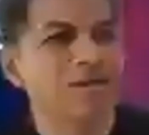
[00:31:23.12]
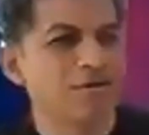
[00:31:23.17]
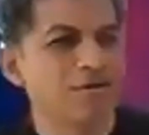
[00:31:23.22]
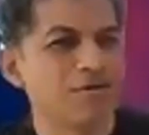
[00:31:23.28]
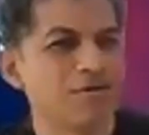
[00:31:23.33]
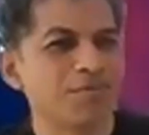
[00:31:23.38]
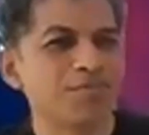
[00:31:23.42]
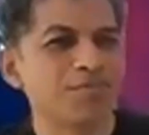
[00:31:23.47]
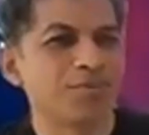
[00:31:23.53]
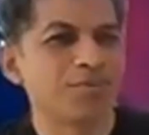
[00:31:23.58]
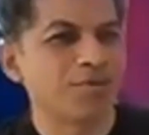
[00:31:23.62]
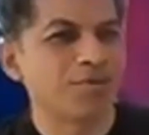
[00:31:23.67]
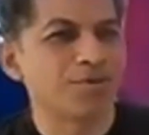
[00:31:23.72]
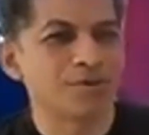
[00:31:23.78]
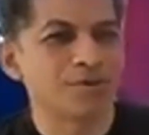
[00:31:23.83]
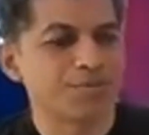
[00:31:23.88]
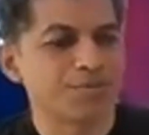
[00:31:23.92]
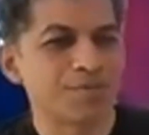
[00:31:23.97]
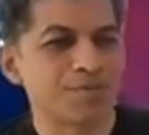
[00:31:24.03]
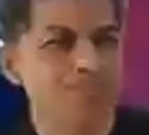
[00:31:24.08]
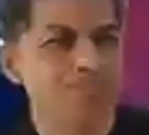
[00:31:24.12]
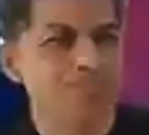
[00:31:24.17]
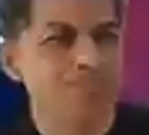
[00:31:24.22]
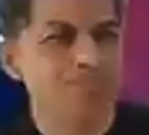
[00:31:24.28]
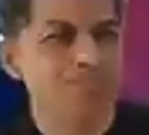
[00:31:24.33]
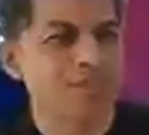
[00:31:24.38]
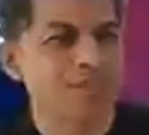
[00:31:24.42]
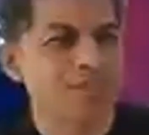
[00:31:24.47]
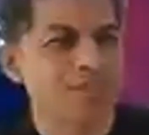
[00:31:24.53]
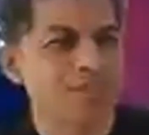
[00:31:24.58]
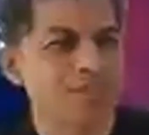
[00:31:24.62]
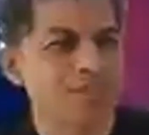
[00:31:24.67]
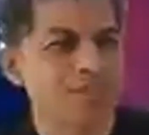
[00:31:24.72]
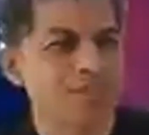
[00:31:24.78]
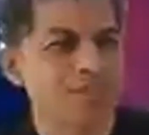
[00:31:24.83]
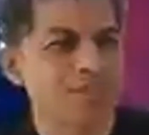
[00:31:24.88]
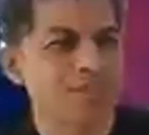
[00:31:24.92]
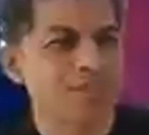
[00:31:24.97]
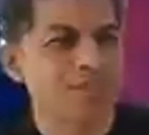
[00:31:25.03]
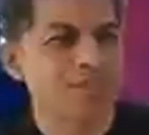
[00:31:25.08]
repos, posts that have been
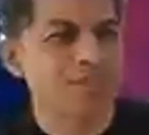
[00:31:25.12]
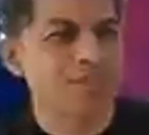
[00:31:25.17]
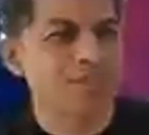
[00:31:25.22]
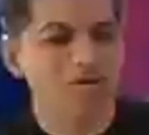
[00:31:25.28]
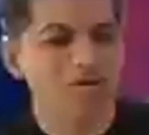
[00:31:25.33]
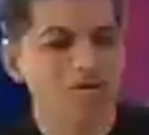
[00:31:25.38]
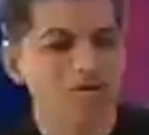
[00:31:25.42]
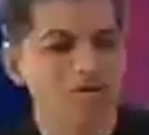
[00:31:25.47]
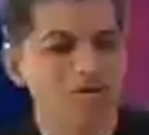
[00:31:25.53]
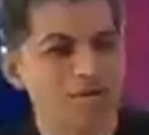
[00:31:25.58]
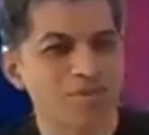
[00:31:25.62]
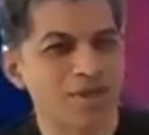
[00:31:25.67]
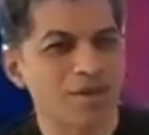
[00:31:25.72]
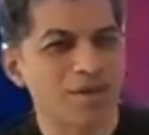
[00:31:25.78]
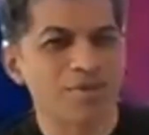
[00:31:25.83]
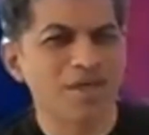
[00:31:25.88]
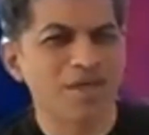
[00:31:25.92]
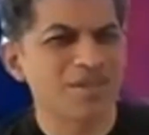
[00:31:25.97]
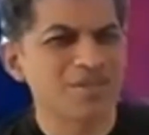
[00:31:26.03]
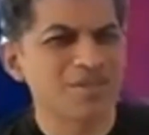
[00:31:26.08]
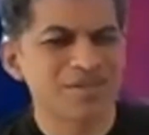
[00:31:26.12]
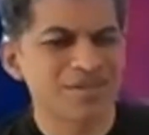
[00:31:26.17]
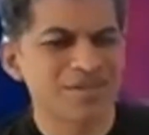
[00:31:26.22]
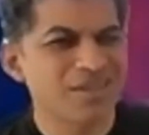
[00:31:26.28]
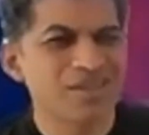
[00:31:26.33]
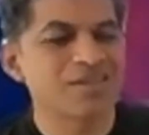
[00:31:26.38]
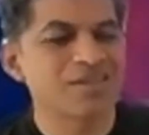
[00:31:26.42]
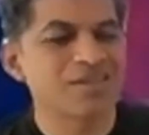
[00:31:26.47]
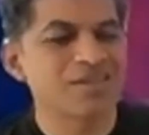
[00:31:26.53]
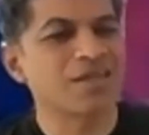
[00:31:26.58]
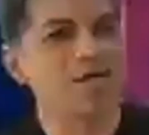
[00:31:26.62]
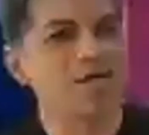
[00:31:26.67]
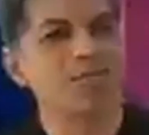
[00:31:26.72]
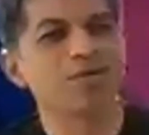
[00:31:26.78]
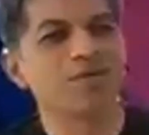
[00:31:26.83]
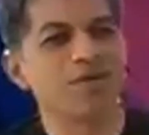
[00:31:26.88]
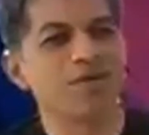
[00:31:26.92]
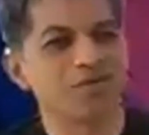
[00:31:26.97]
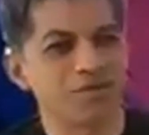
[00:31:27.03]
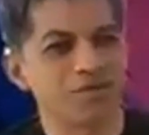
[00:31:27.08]
around for a long time, blah, blah, it's a couple
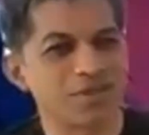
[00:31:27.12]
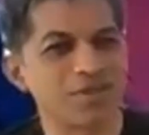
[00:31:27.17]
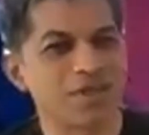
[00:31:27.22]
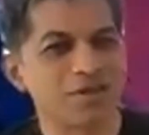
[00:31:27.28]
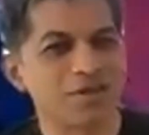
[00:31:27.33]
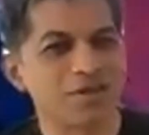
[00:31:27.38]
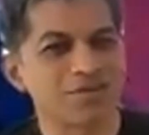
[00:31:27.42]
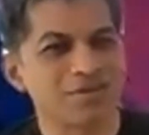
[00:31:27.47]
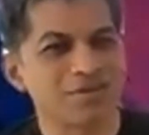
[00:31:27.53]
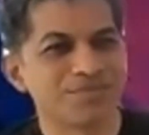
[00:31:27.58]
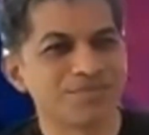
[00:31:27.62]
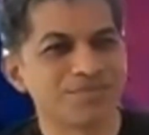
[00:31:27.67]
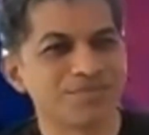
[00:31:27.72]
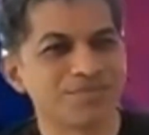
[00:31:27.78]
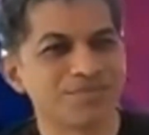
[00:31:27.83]
of 100,000. Yeah.